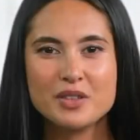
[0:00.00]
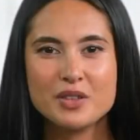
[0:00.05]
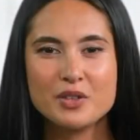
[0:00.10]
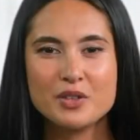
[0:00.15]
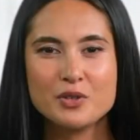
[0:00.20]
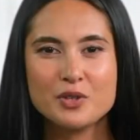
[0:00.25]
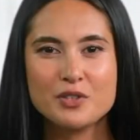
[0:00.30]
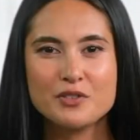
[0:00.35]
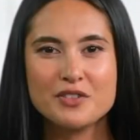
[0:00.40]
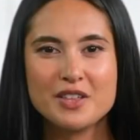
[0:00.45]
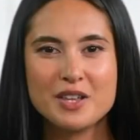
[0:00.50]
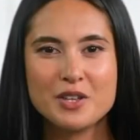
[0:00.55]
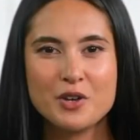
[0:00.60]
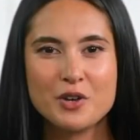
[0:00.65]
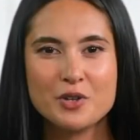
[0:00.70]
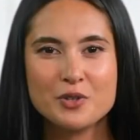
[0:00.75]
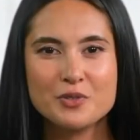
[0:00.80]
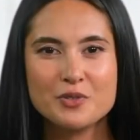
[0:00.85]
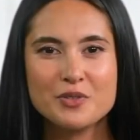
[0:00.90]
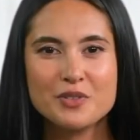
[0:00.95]
Moving
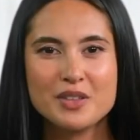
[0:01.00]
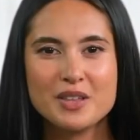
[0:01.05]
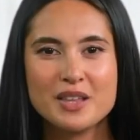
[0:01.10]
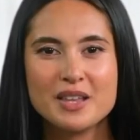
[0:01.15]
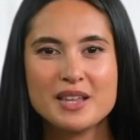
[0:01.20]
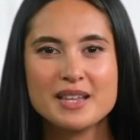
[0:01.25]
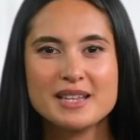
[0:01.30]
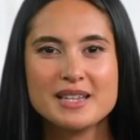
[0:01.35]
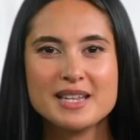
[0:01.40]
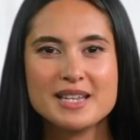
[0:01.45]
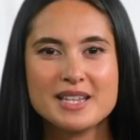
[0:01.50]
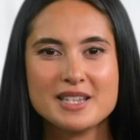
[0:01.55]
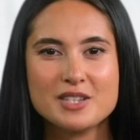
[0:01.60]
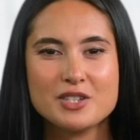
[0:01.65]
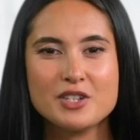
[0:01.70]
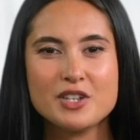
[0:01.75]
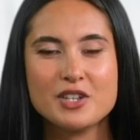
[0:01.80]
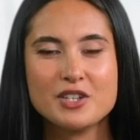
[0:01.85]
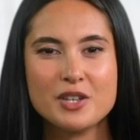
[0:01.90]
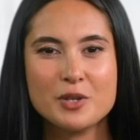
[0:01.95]
on to the
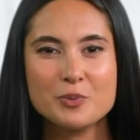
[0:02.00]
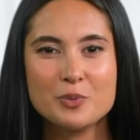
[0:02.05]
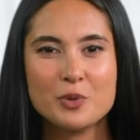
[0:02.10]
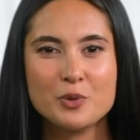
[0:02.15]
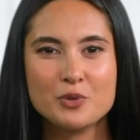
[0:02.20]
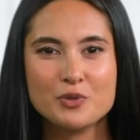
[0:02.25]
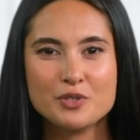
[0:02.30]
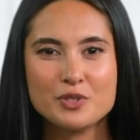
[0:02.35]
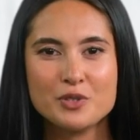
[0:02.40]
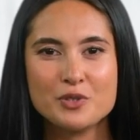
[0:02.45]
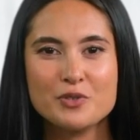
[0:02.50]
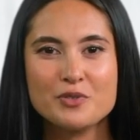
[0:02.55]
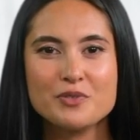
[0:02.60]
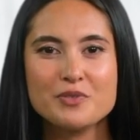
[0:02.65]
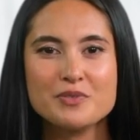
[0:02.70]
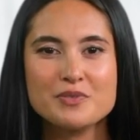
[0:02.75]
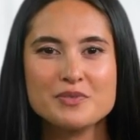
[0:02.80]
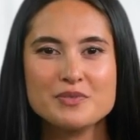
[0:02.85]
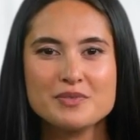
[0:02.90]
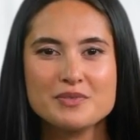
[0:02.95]
student portal.
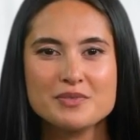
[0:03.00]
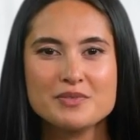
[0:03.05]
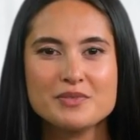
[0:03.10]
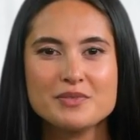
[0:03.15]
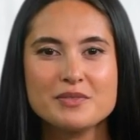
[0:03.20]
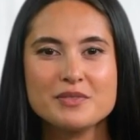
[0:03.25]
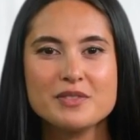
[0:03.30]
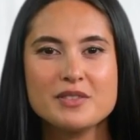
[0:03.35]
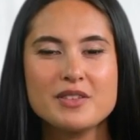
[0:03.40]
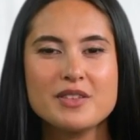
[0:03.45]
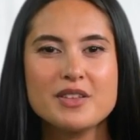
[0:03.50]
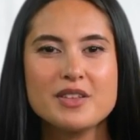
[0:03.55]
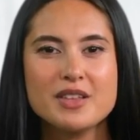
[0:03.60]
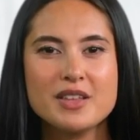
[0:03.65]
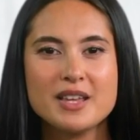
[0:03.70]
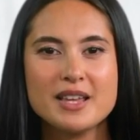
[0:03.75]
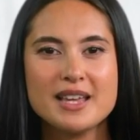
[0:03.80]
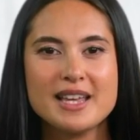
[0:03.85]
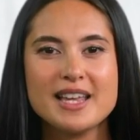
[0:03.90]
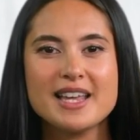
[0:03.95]

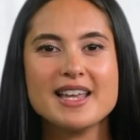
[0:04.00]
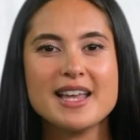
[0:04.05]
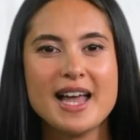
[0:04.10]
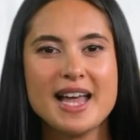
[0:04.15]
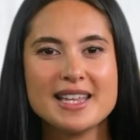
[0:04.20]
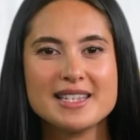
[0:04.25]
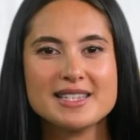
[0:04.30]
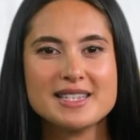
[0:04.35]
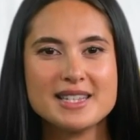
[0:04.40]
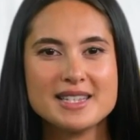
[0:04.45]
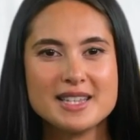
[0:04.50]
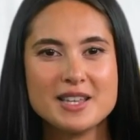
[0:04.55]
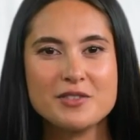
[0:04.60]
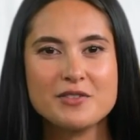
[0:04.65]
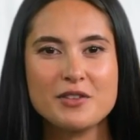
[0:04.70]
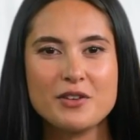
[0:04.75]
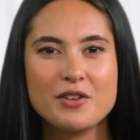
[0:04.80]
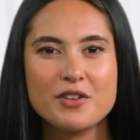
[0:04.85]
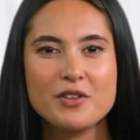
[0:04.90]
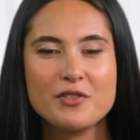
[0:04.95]
You can access it
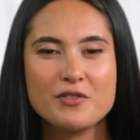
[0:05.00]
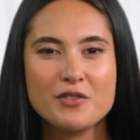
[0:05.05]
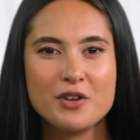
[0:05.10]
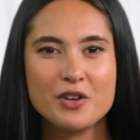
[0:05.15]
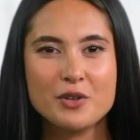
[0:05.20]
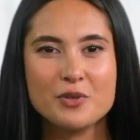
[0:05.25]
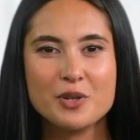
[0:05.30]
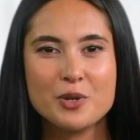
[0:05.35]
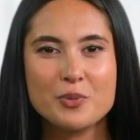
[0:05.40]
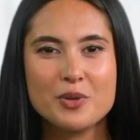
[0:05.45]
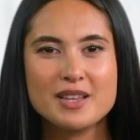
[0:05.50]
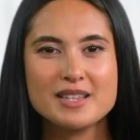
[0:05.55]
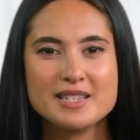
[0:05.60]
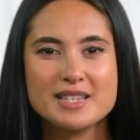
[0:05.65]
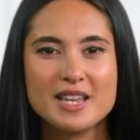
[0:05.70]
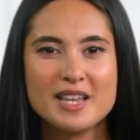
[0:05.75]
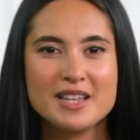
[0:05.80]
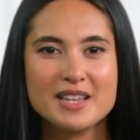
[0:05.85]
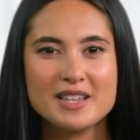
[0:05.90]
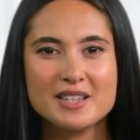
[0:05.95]
through the following
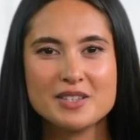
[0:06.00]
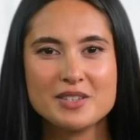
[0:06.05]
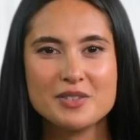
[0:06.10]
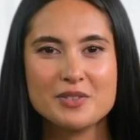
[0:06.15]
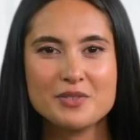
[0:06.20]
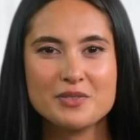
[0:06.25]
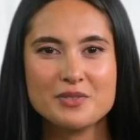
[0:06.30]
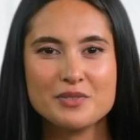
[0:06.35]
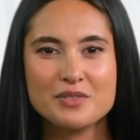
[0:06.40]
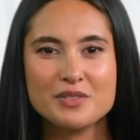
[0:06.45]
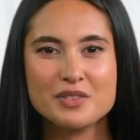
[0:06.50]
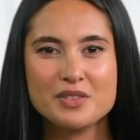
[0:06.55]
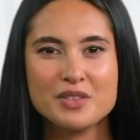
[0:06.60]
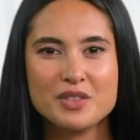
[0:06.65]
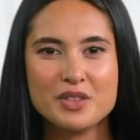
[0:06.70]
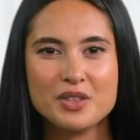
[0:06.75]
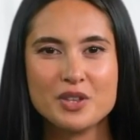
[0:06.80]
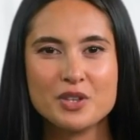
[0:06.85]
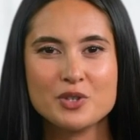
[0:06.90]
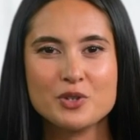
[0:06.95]
website.
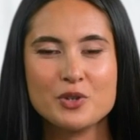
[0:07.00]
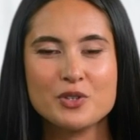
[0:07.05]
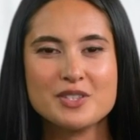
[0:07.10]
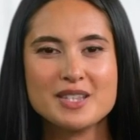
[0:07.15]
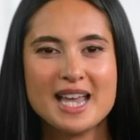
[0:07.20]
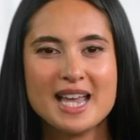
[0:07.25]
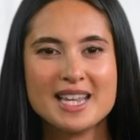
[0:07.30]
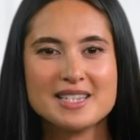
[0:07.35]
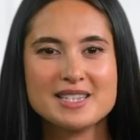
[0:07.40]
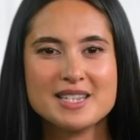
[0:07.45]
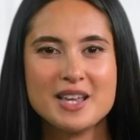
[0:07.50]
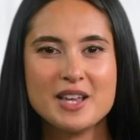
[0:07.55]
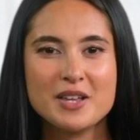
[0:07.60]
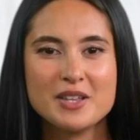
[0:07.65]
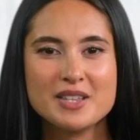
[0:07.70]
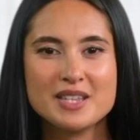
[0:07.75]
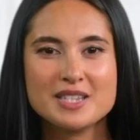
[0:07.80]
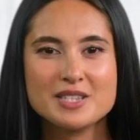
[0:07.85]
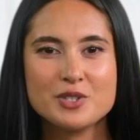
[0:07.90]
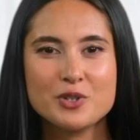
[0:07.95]
Your tax
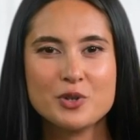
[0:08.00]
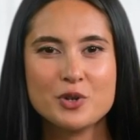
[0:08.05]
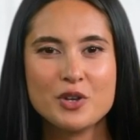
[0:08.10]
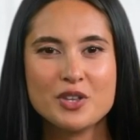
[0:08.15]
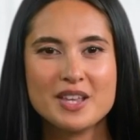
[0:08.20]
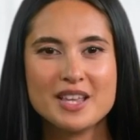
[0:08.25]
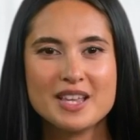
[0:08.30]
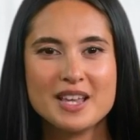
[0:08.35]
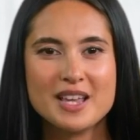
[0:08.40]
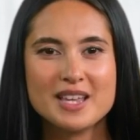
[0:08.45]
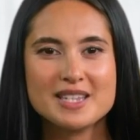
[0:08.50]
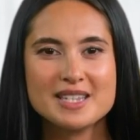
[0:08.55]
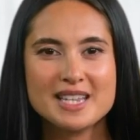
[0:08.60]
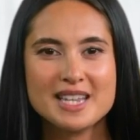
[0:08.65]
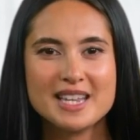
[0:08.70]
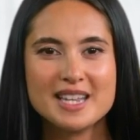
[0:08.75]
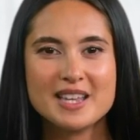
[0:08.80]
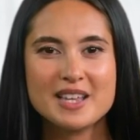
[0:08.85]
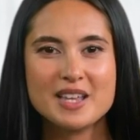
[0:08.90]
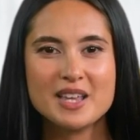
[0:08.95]
code is your login
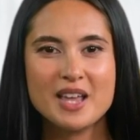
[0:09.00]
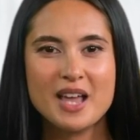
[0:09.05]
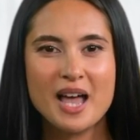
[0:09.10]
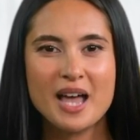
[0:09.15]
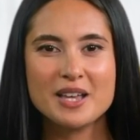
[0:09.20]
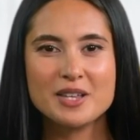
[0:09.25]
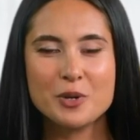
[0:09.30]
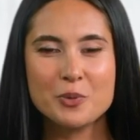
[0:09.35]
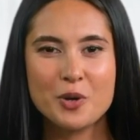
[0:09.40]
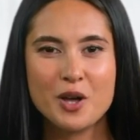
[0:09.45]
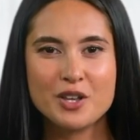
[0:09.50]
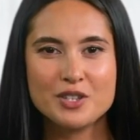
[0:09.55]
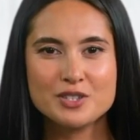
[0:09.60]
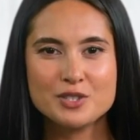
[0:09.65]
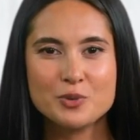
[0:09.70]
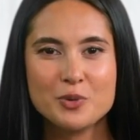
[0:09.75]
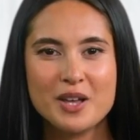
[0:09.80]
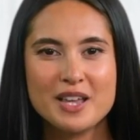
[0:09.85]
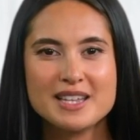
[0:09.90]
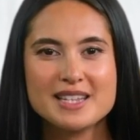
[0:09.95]
ID, and the
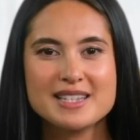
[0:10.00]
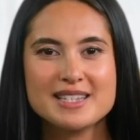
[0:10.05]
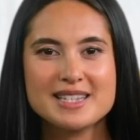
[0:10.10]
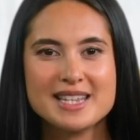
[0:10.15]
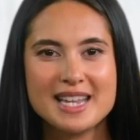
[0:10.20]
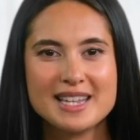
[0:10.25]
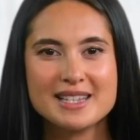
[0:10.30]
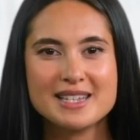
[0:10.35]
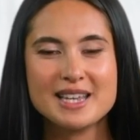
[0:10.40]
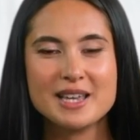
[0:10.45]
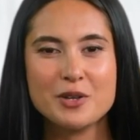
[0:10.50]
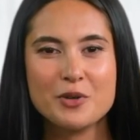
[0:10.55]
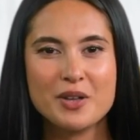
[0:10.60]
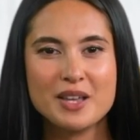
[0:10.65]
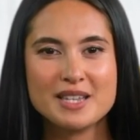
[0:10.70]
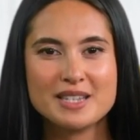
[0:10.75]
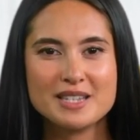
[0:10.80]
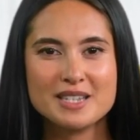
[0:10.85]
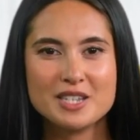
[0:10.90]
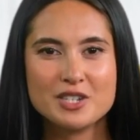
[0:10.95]
password is sent to your
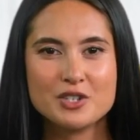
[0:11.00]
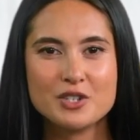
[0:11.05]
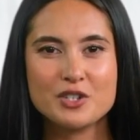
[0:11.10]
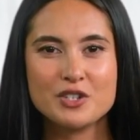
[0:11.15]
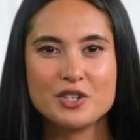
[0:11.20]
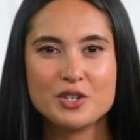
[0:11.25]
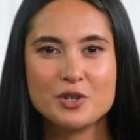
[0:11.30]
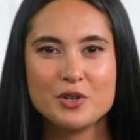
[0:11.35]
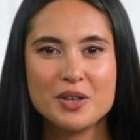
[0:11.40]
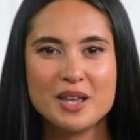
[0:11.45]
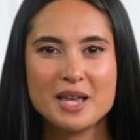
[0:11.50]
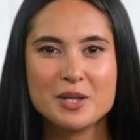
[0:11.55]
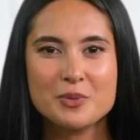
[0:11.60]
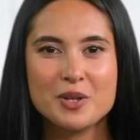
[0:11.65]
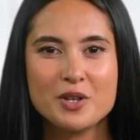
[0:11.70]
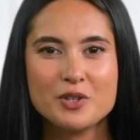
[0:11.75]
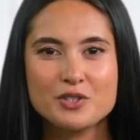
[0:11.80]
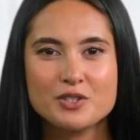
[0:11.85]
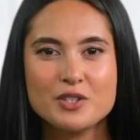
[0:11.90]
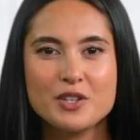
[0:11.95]
institutional
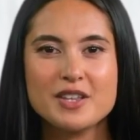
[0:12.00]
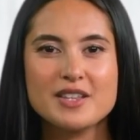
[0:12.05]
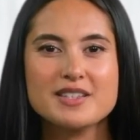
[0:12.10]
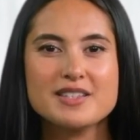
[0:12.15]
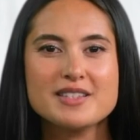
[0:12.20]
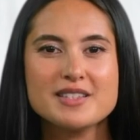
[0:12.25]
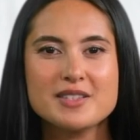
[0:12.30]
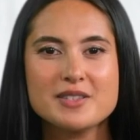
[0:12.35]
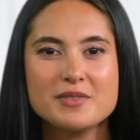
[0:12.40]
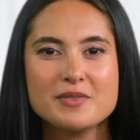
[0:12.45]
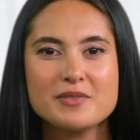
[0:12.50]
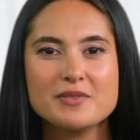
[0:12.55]
email address.